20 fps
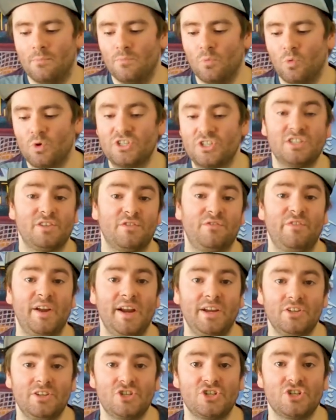Which is a
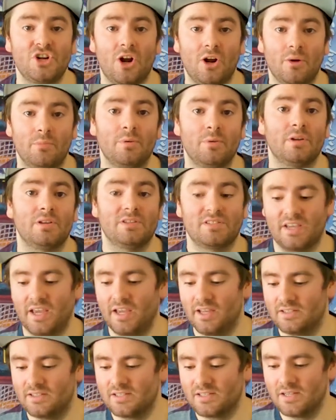fairly sharp
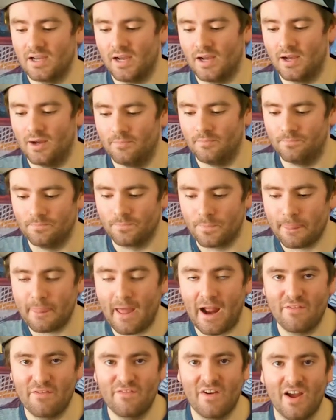skate.
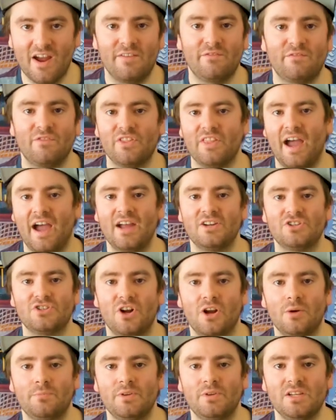I find for that
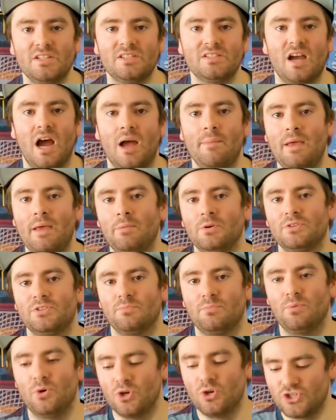sharpness, I'm able to
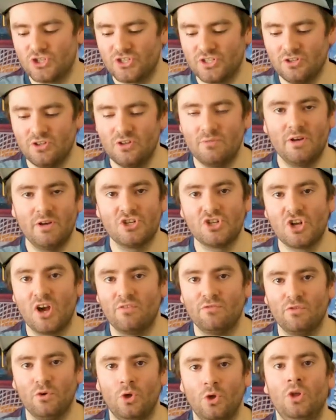push still on my
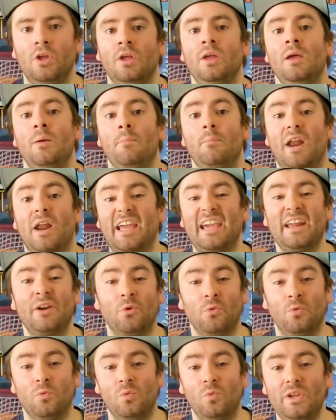shuffle, but I get a
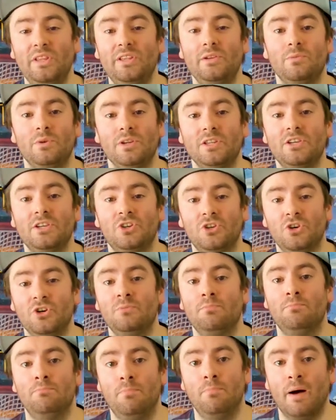really
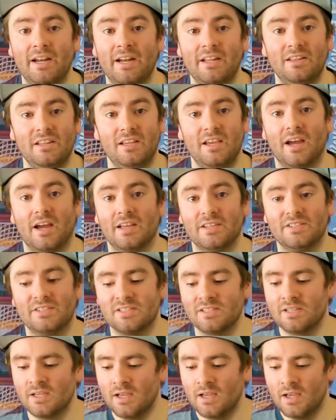good in the
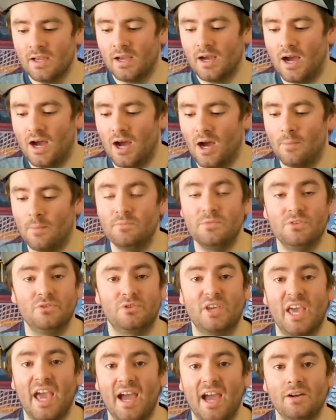ice. You
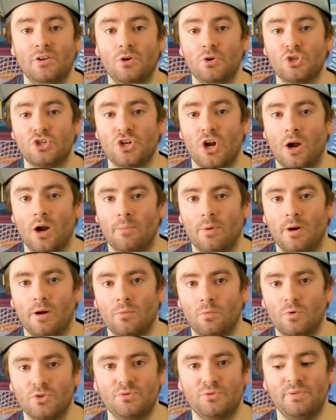can go sharper,
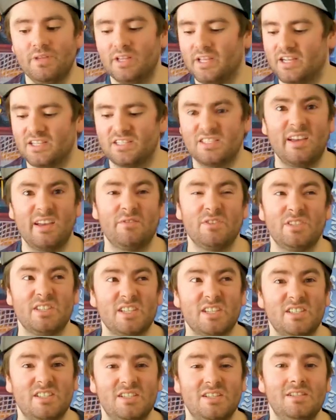which would be like a
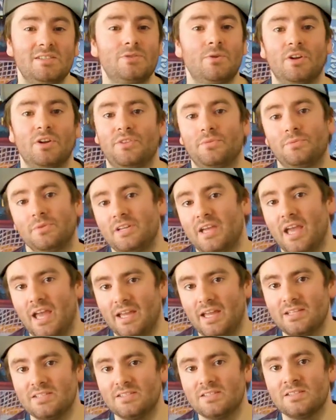7/16 or a
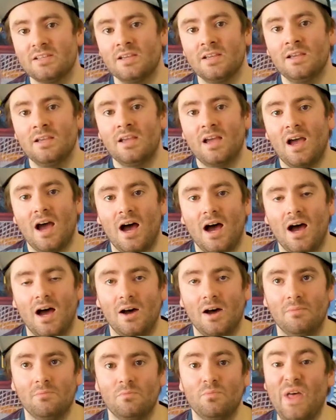3/8.
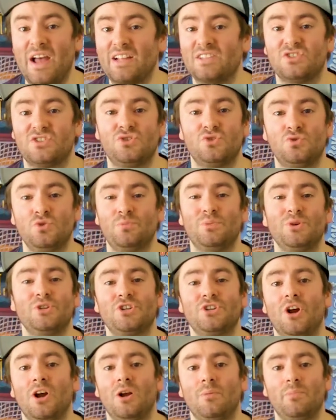That's super
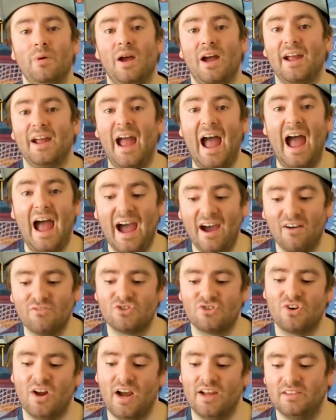sharp. I
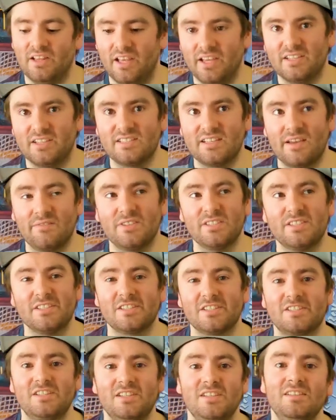have tried like
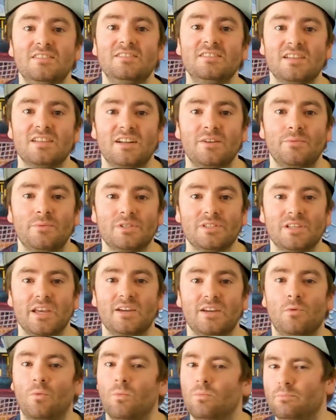7/16 and it was
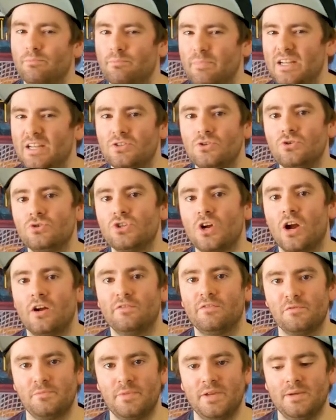like a bit too
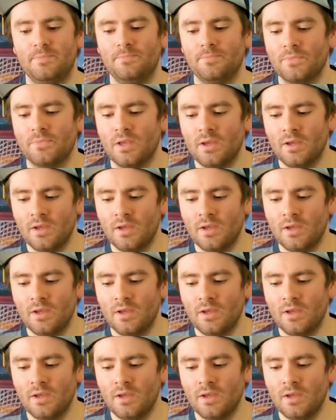sharp for me.